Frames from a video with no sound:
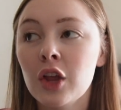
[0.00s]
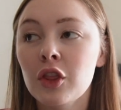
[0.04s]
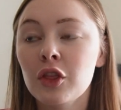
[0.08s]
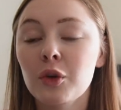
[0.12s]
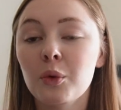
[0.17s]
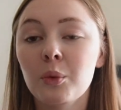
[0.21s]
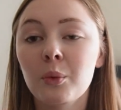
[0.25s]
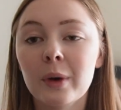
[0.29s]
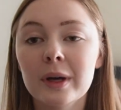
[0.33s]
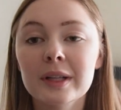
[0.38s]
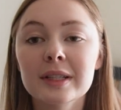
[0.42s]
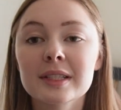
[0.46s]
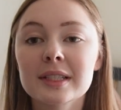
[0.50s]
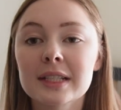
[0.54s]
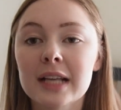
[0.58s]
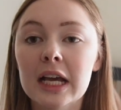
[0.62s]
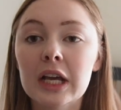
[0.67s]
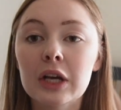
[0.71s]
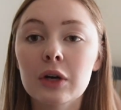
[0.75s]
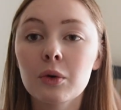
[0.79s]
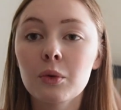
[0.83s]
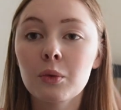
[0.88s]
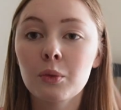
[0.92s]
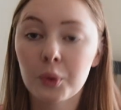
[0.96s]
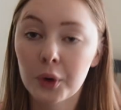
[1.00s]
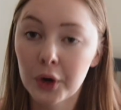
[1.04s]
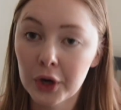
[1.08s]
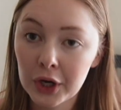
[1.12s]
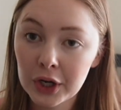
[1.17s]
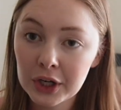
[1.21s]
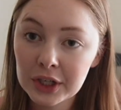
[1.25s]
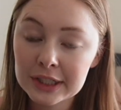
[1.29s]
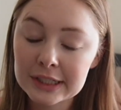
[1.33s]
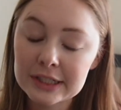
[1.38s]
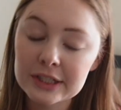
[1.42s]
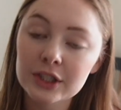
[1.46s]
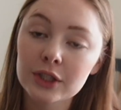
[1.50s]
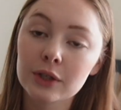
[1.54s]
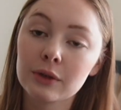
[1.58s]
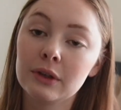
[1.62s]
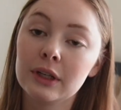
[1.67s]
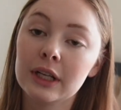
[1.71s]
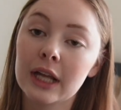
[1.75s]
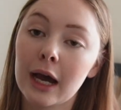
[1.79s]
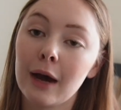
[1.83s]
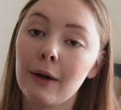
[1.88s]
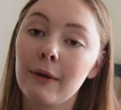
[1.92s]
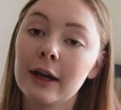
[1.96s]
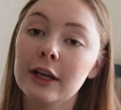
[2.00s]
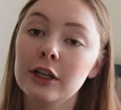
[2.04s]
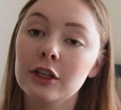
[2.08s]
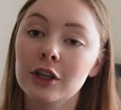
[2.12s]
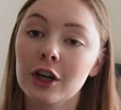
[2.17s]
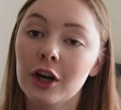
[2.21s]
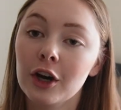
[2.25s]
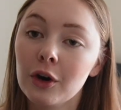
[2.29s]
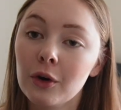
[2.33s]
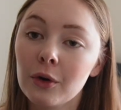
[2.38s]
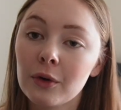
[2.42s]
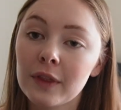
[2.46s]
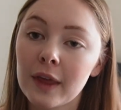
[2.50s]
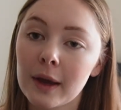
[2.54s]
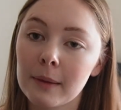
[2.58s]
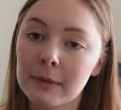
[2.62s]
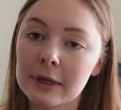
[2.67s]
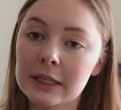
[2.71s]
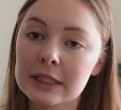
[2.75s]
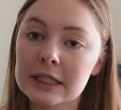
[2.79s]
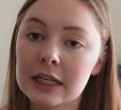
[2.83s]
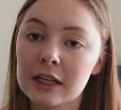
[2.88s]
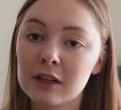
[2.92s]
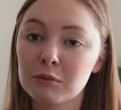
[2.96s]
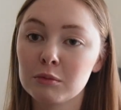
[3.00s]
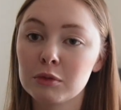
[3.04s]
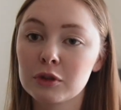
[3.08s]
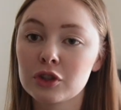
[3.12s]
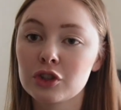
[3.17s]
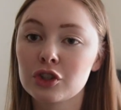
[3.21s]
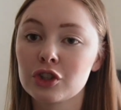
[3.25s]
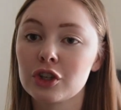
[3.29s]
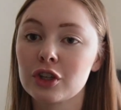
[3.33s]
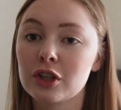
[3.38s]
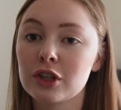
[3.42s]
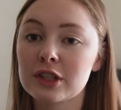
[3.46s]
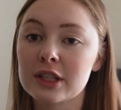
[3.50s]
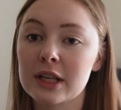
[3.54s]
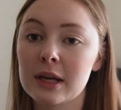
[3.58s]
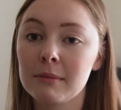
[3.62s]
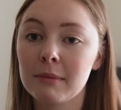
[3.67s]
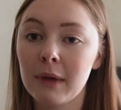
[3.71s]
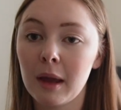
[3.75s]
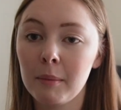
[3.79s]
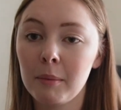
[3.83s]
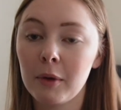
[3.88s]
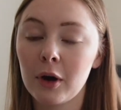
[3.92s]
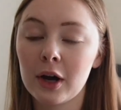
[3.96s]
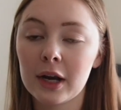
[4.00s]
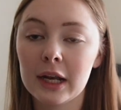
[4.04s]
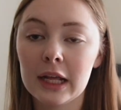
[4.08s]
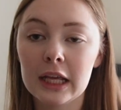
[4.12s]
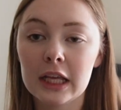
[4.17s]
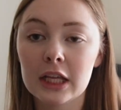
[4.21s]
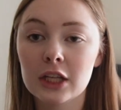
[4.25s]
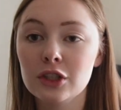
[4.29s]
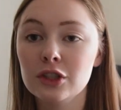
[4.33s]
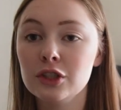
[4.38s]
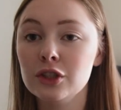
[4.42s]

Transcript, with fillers: The one cycle worked, and so now I know that my temperatures and my body can